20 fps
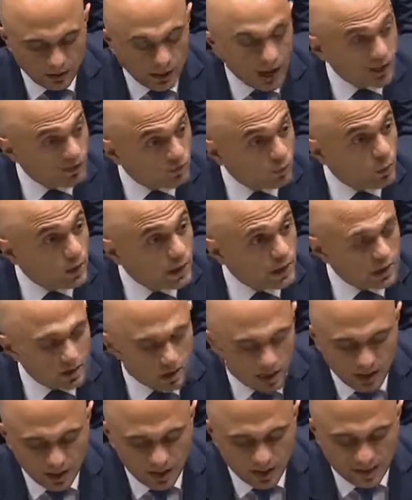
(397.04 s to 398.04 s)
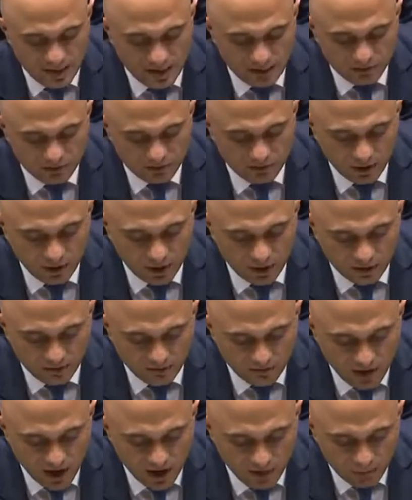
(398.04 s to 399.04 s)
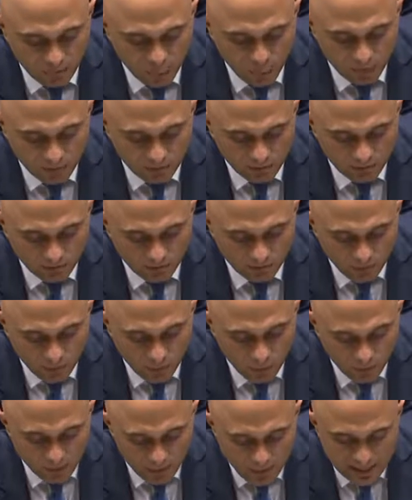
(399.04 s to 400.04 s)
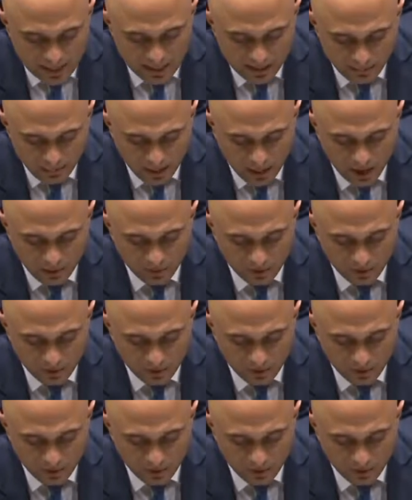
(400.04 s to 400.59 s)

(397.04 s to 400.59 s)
Last week, I announced a £5.4 billion